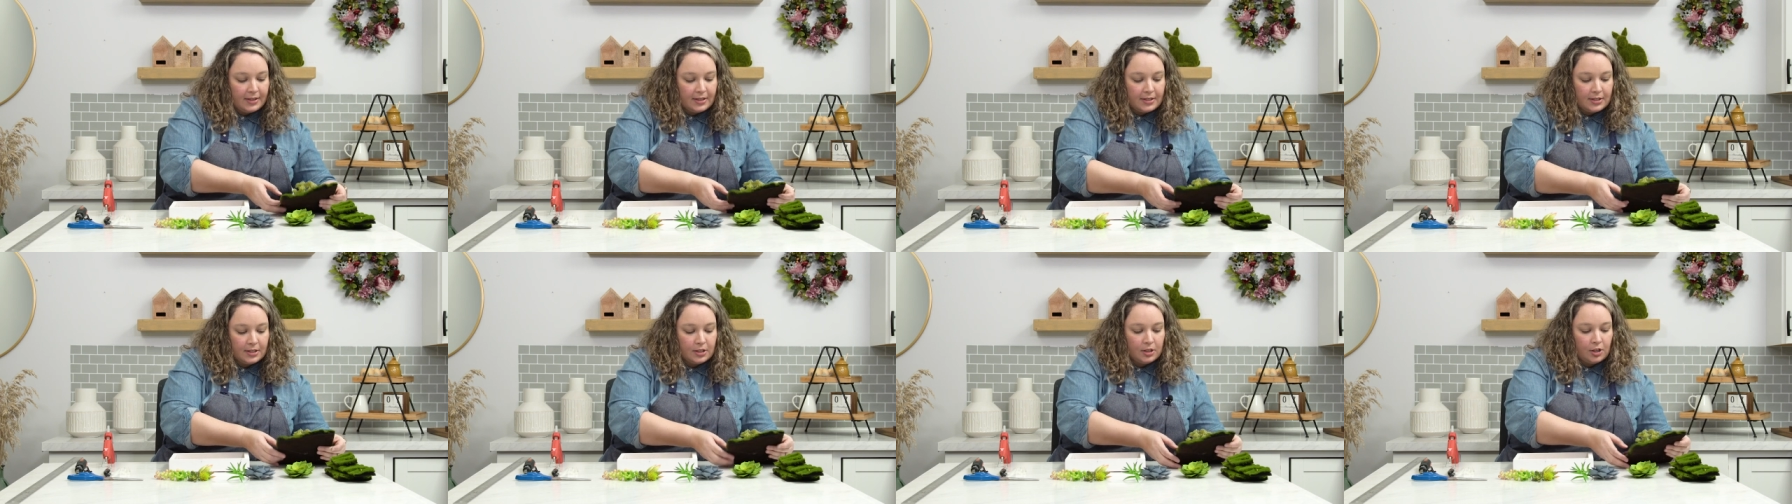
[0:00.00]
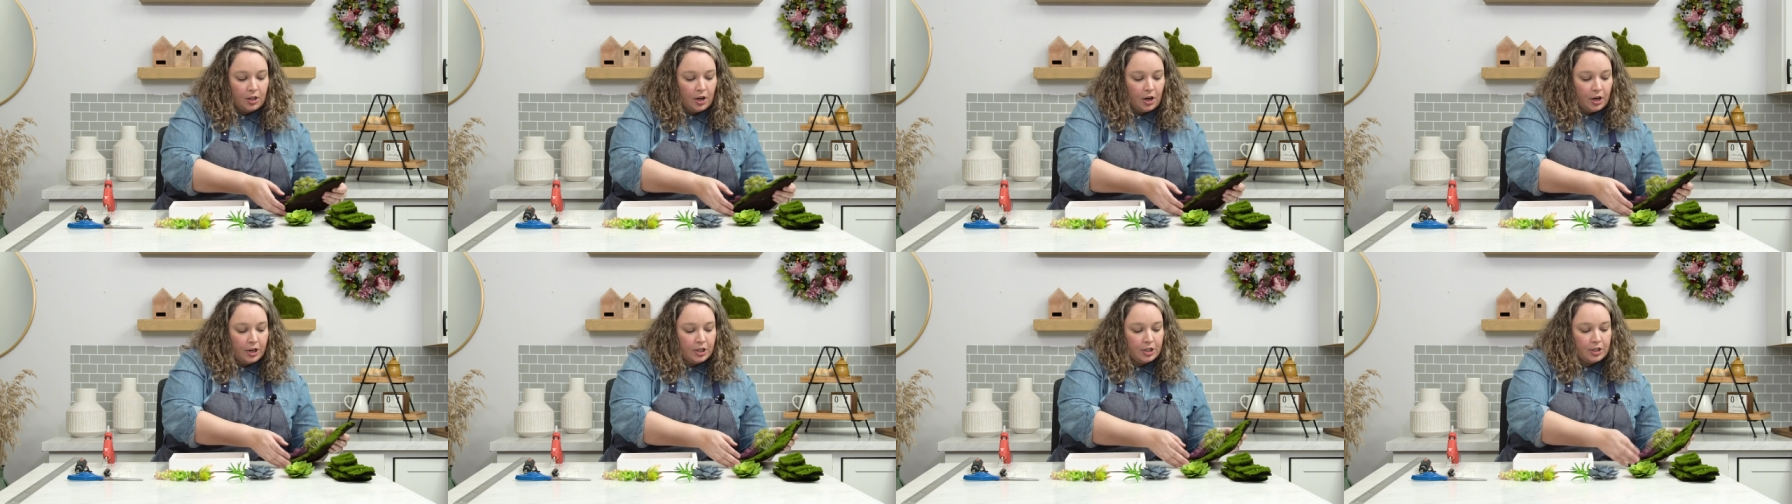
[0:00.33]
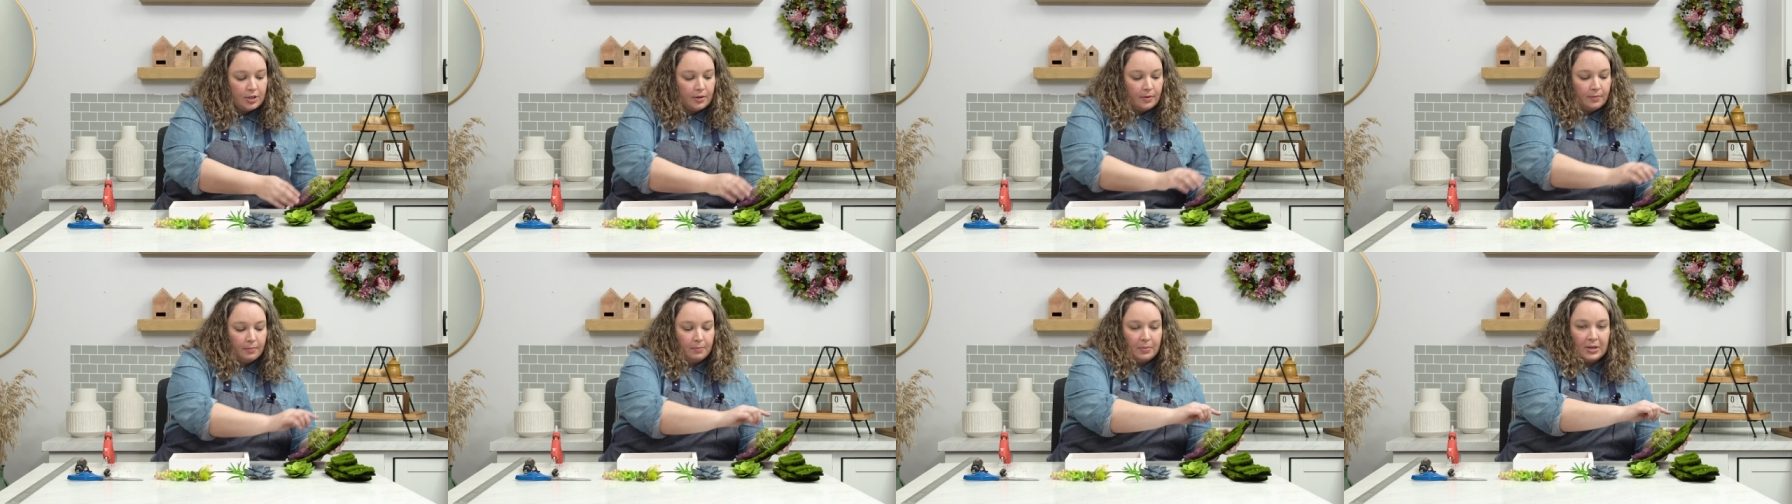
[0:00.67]
this
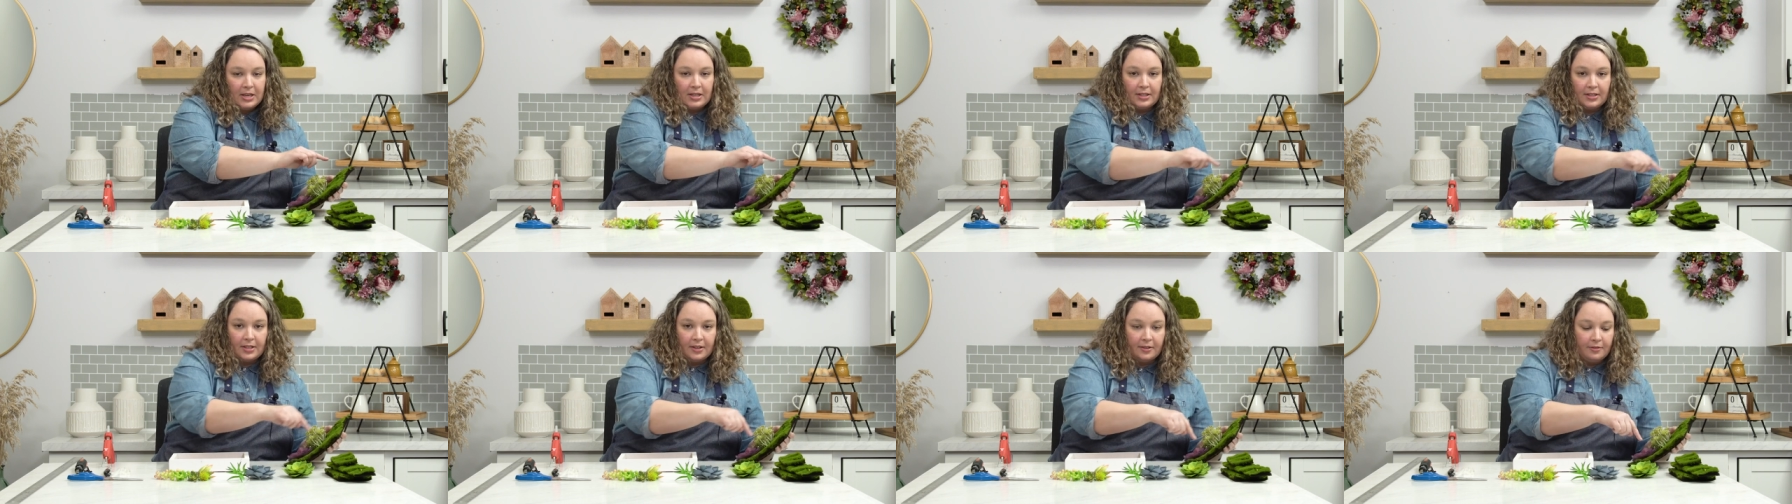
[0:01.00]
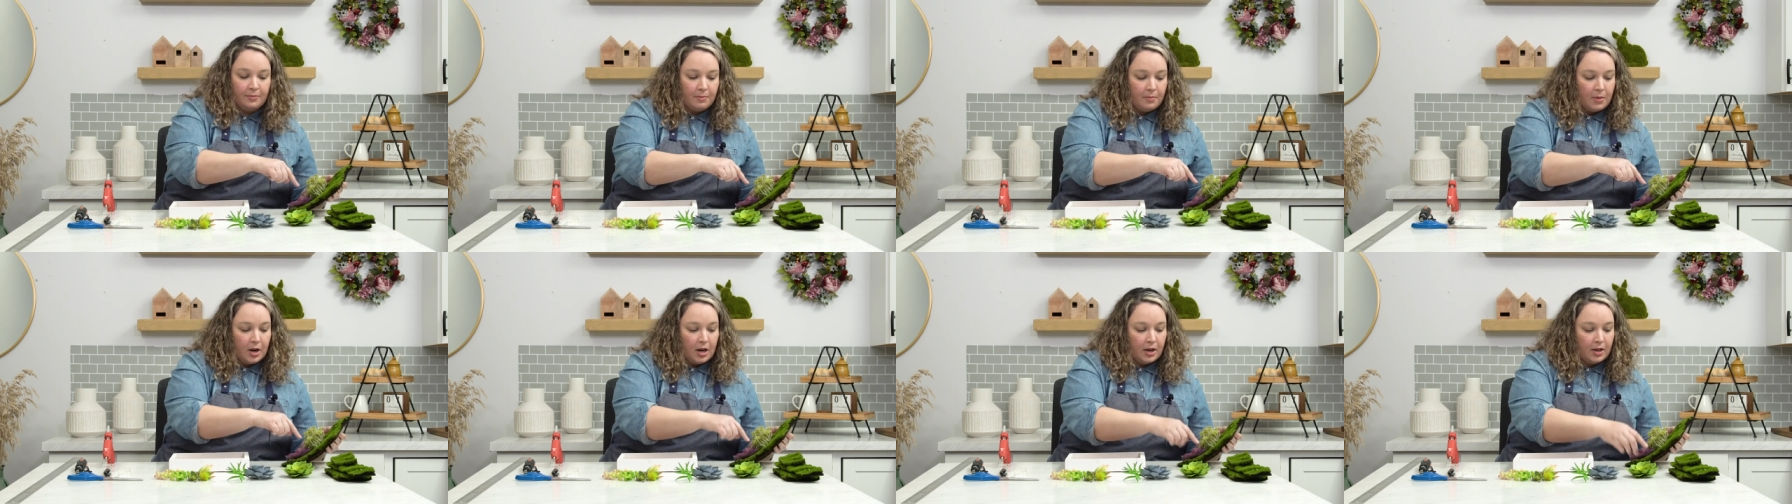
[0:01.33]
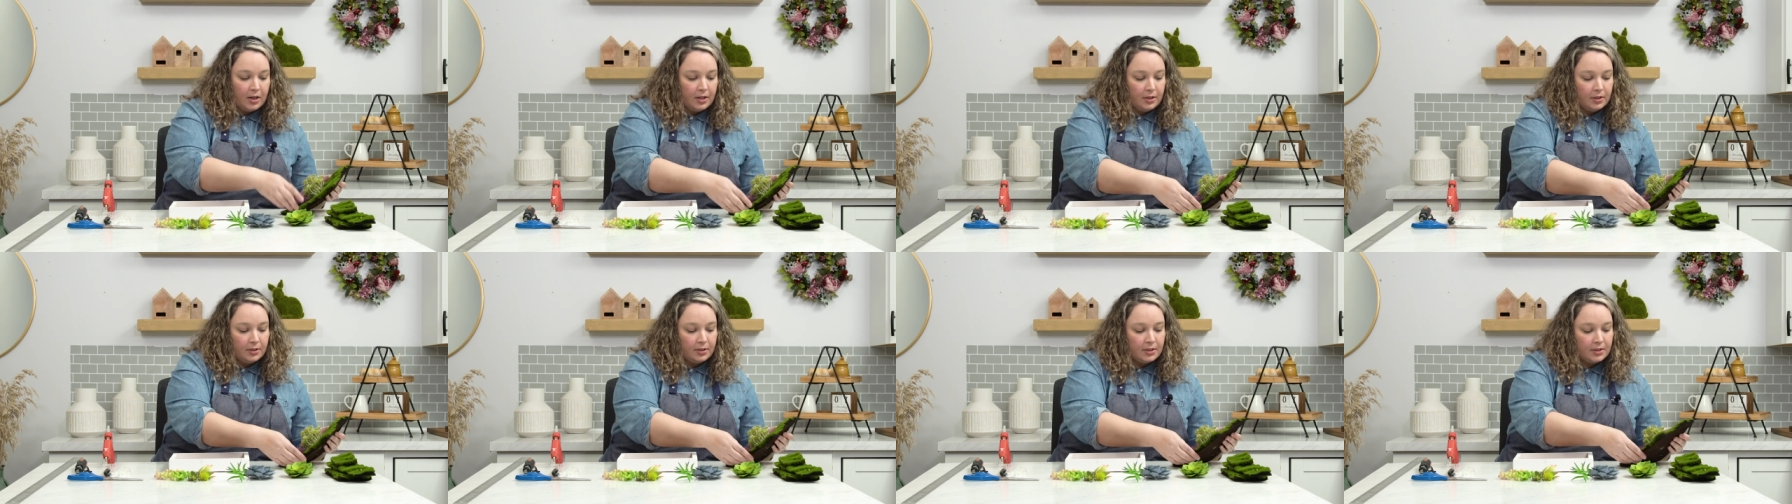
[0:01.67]
large piece of
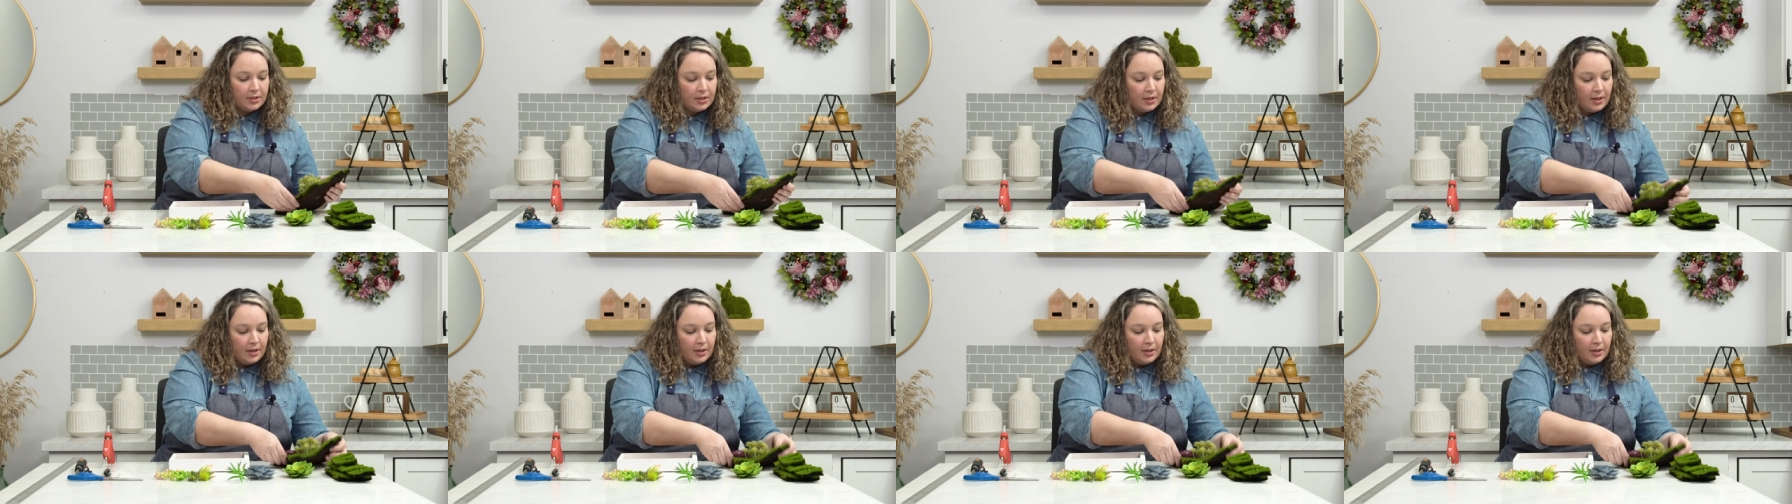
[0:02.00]
moss,